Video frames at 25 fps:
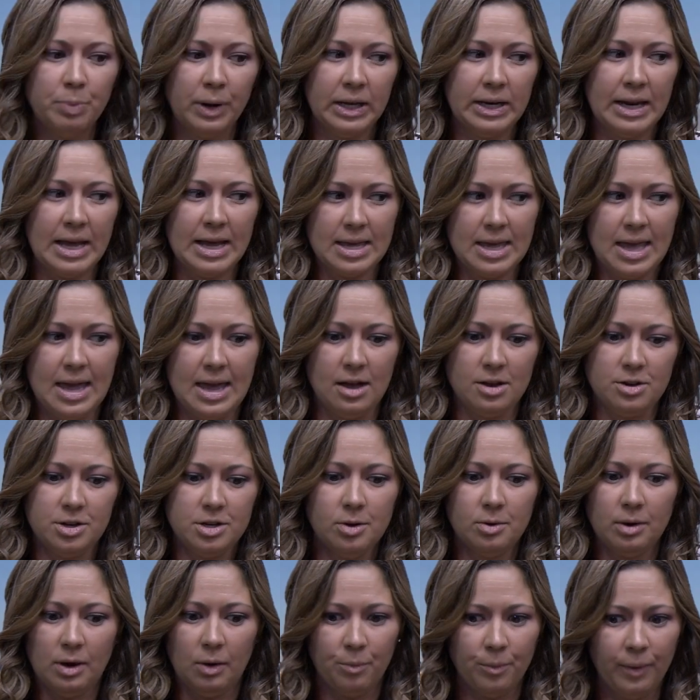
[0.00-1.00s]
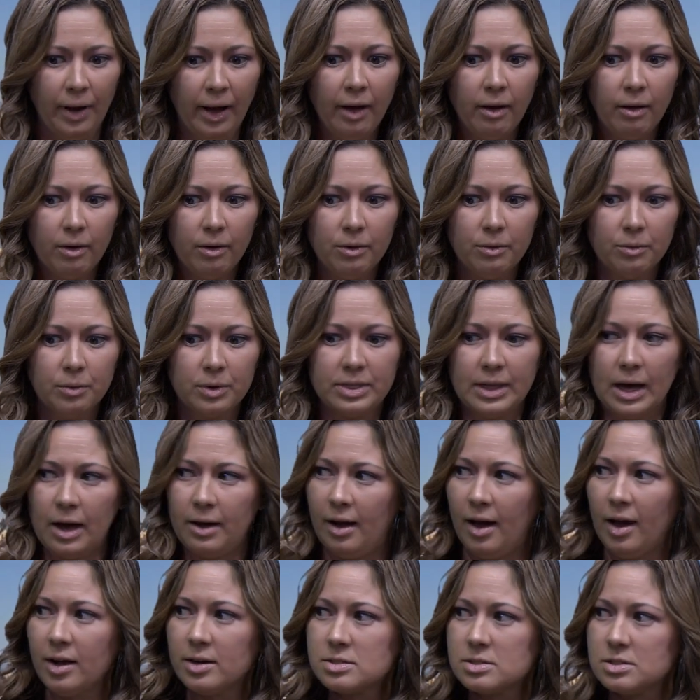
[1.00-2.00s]
but it can't do it well without
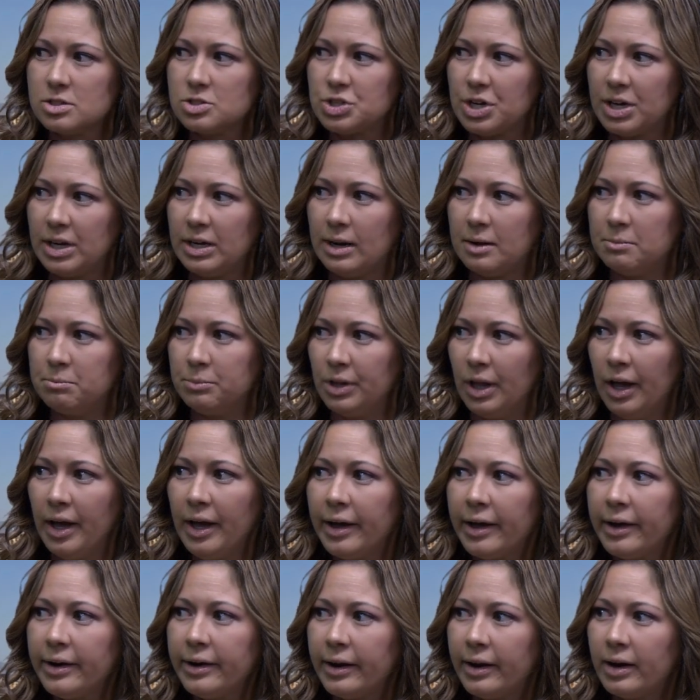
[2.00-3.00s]
oxygen and blood.